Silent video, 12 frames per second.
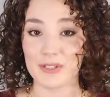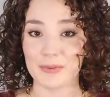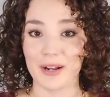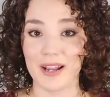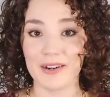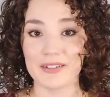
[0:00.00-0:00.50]
to
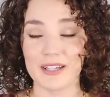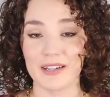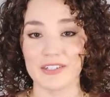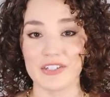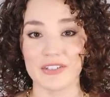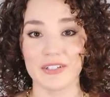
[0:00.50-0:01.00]
our hair
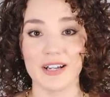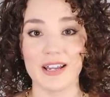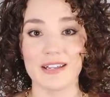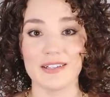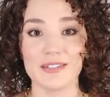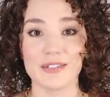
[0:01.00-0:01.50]
texture
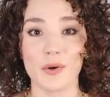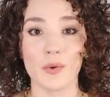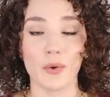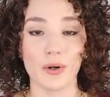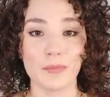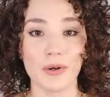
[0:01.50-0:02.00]
is
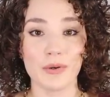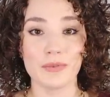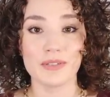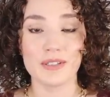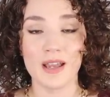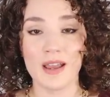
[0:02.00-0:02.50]

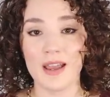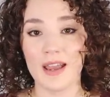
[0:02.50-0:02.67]
hormones